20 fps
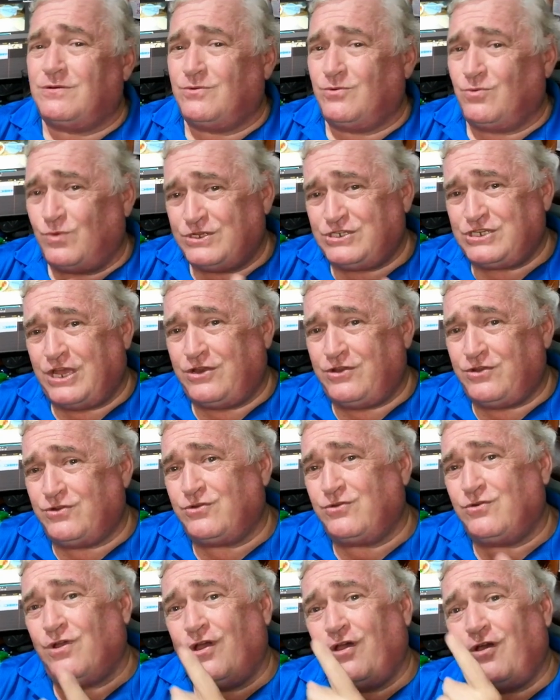which I
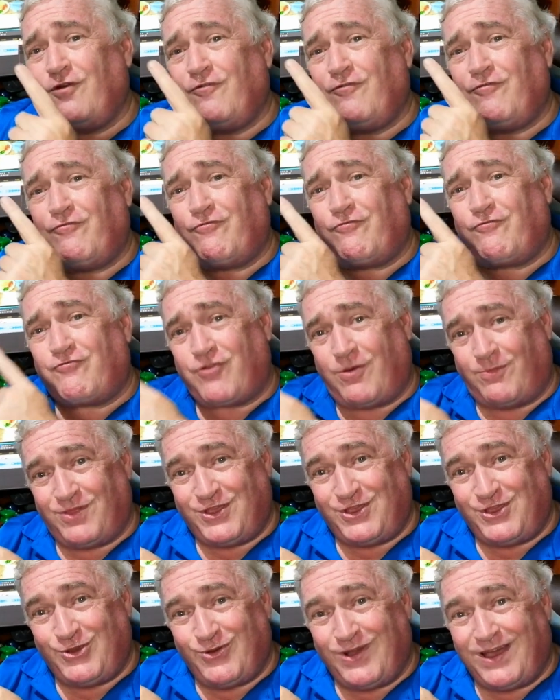do from the
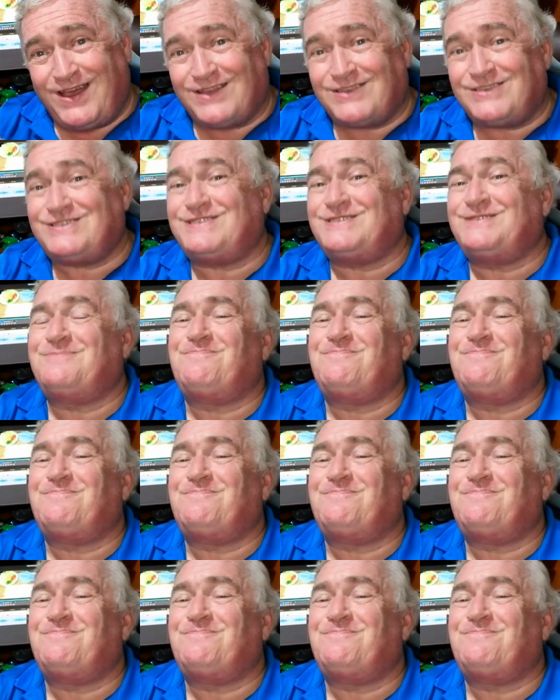US.